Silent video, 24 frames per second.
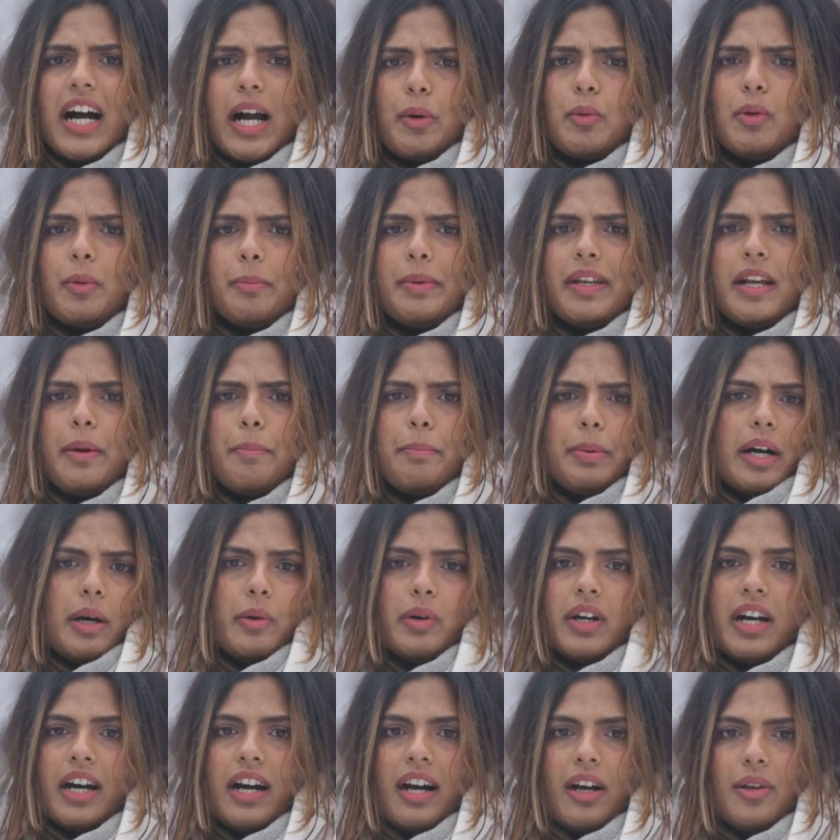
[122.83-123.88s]
I will be a
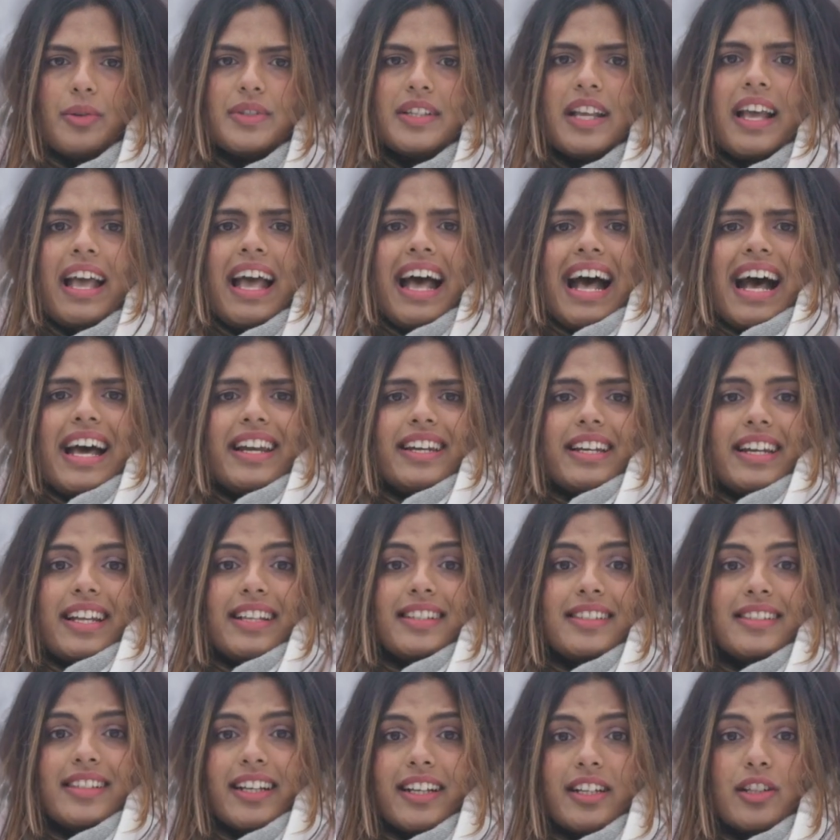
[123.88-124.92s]
powerhouse and an
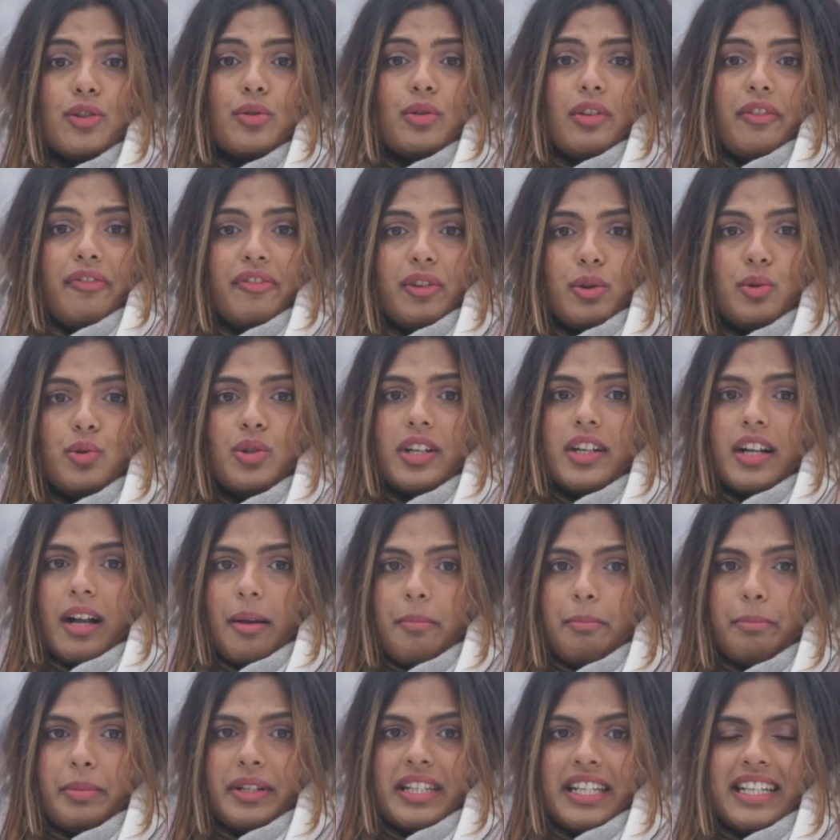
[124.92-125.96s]
asset to the future
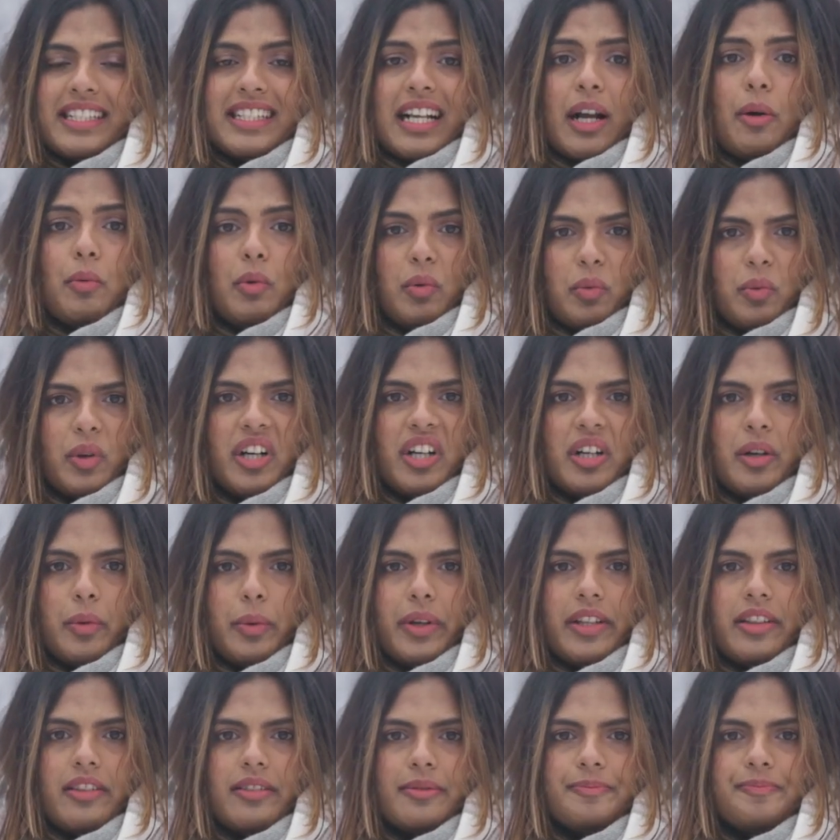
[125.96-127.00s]
companies I will work
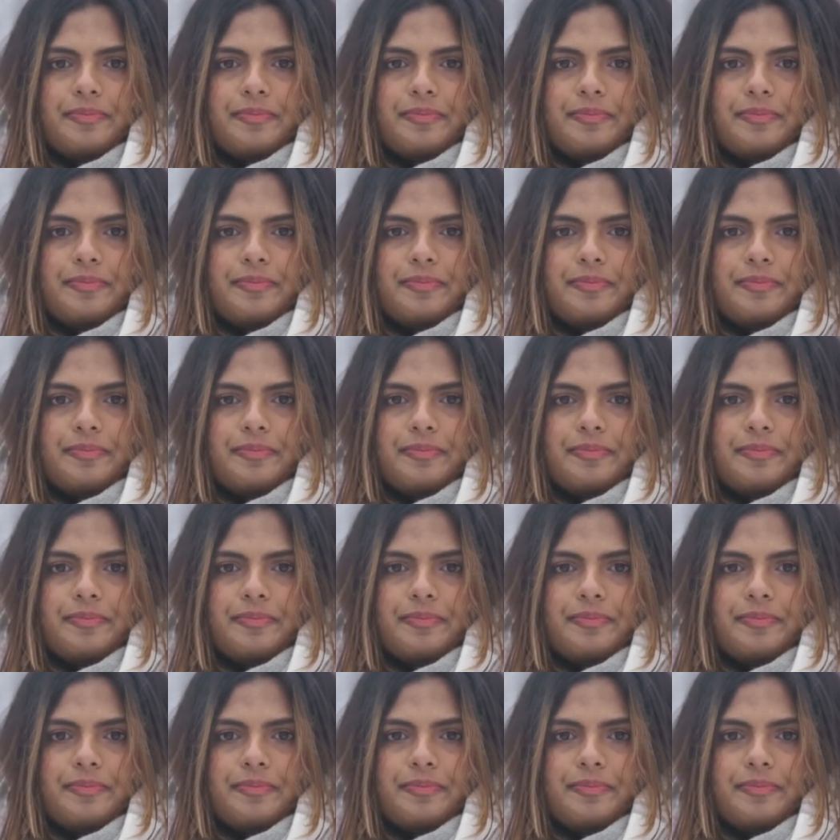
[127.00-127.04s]
with.